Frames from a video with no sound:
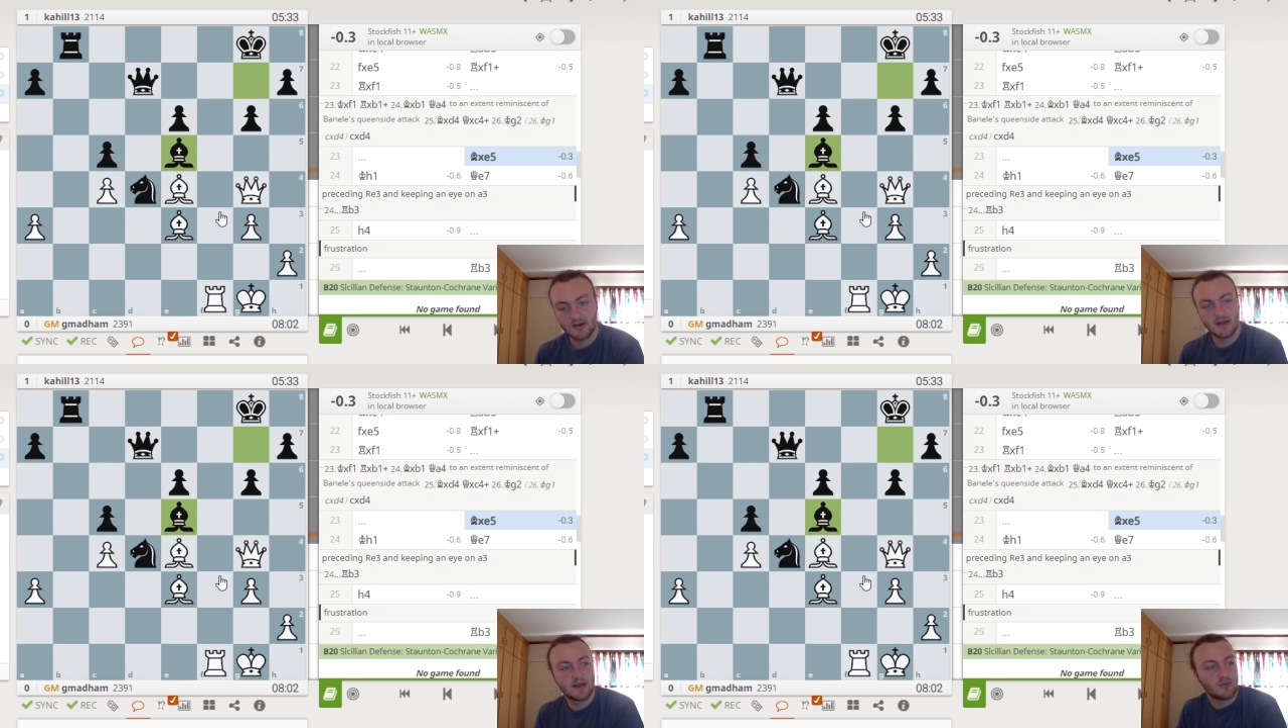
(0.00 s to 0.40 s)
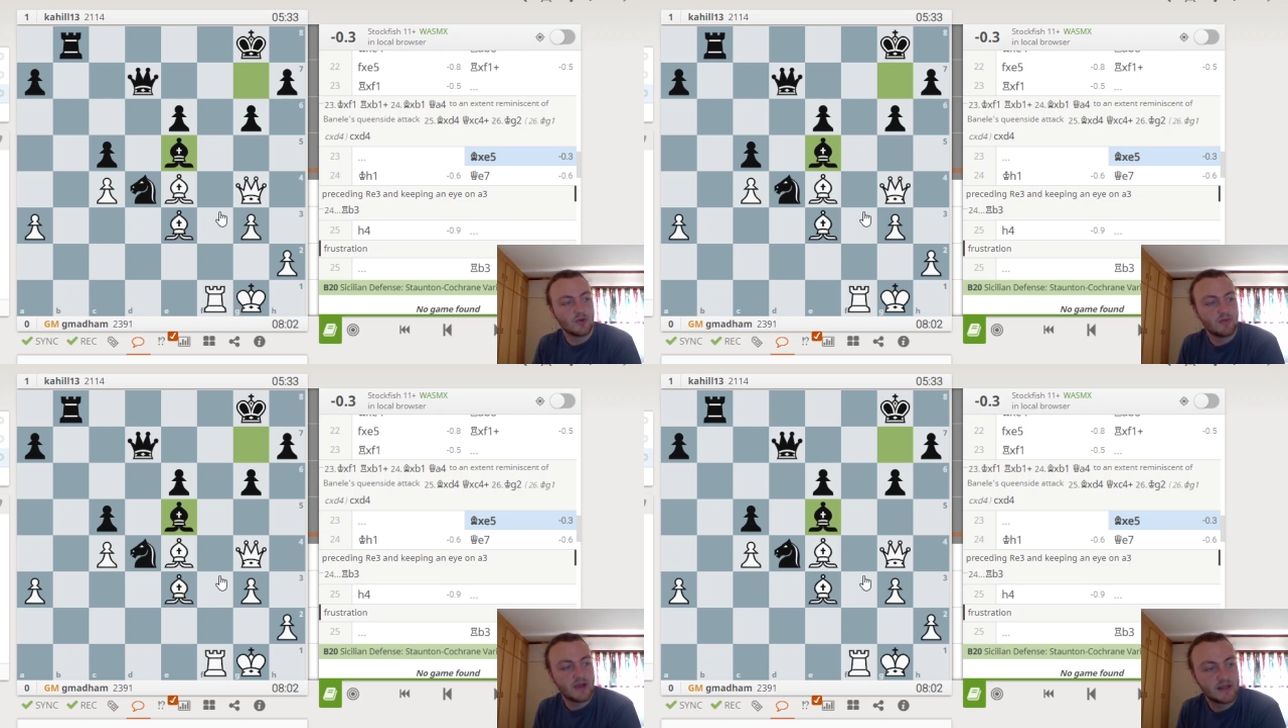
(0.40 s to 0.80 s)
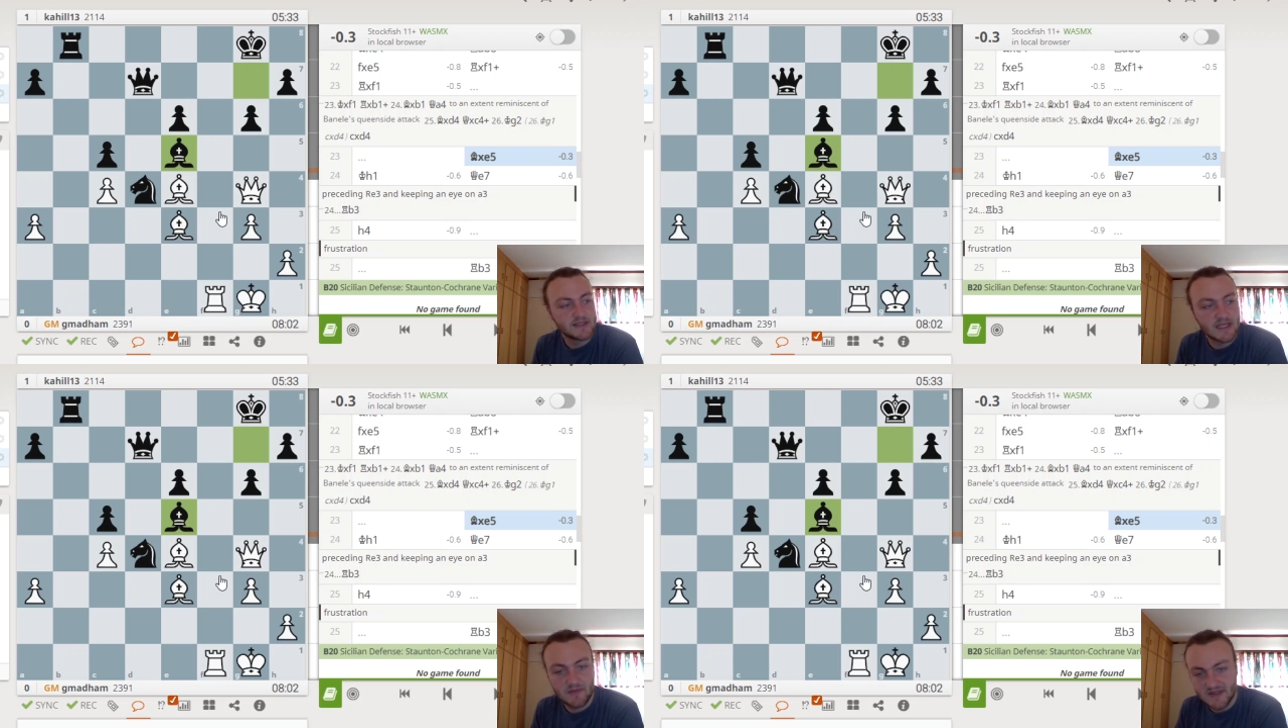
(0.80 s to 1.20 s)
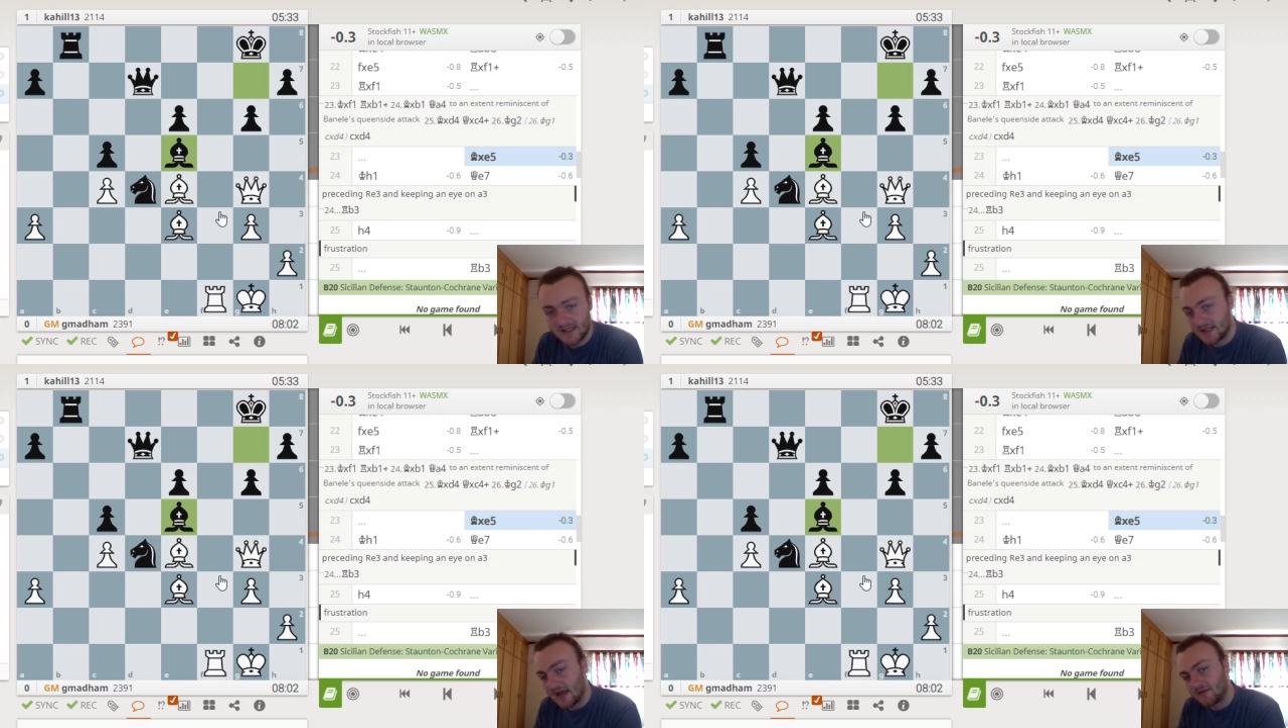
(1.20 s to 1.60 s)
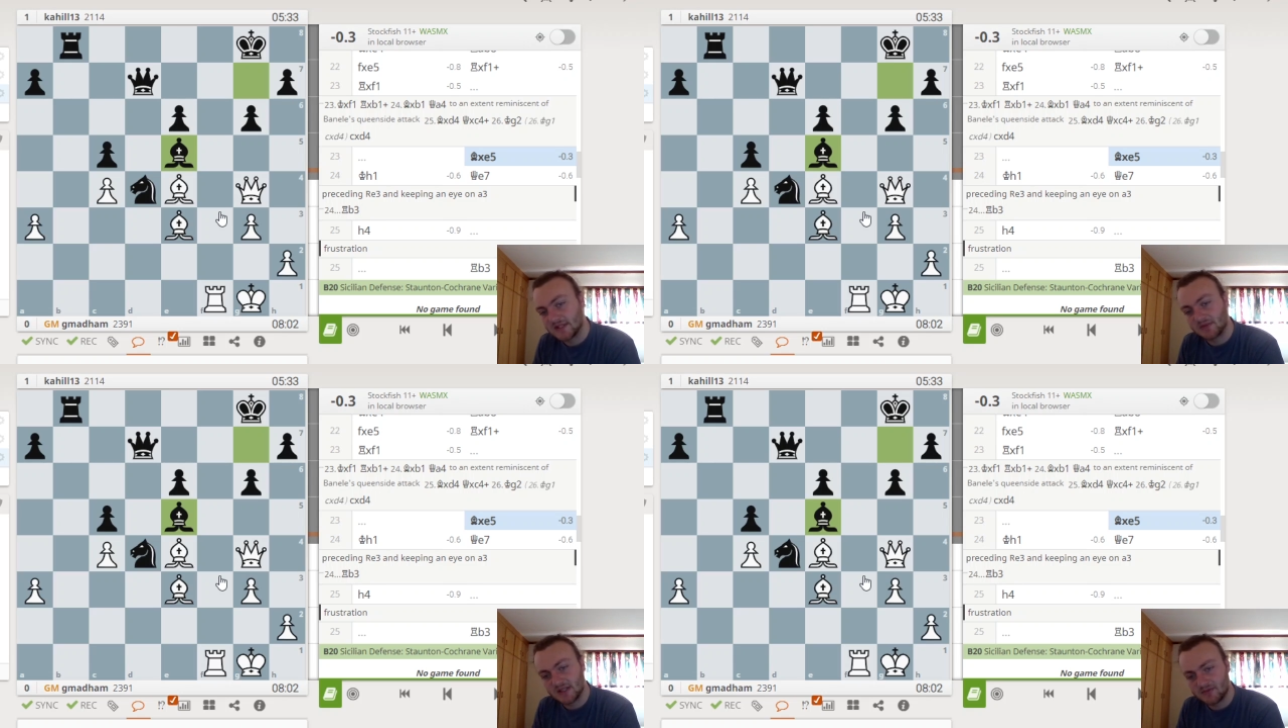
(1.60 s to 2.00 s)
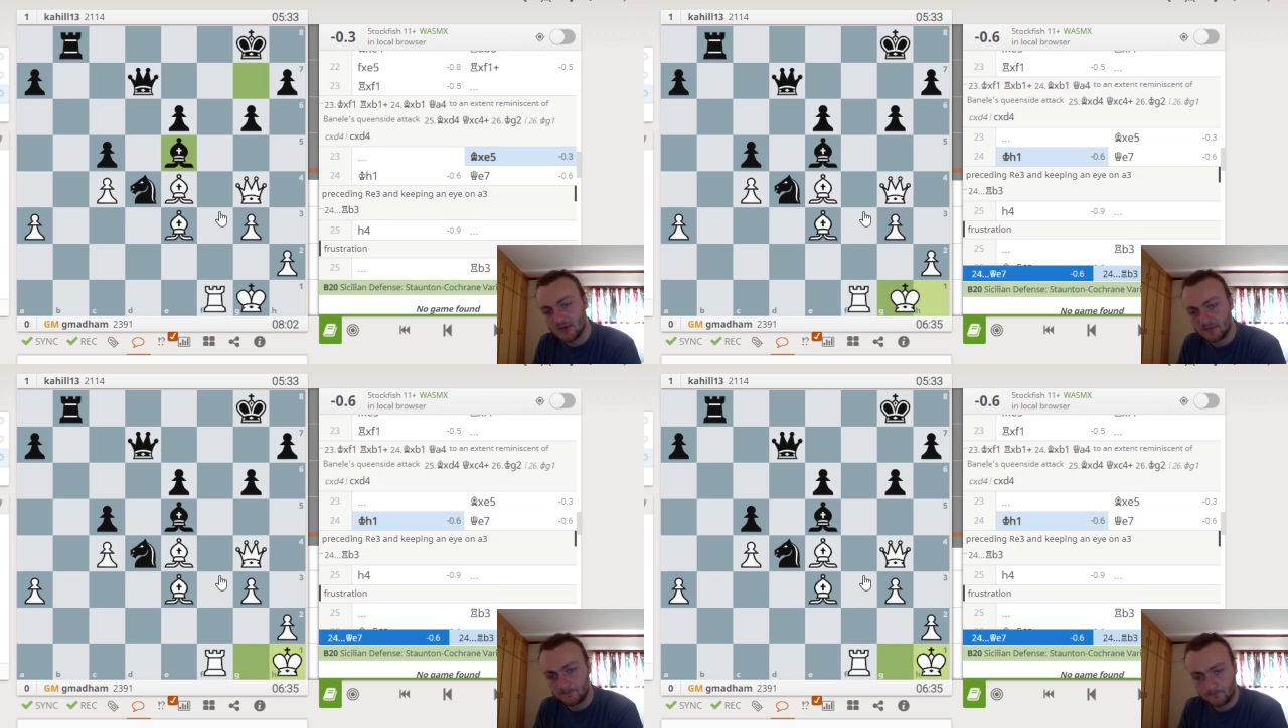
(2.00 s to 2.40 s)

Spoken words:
and will make this game as tough as possible.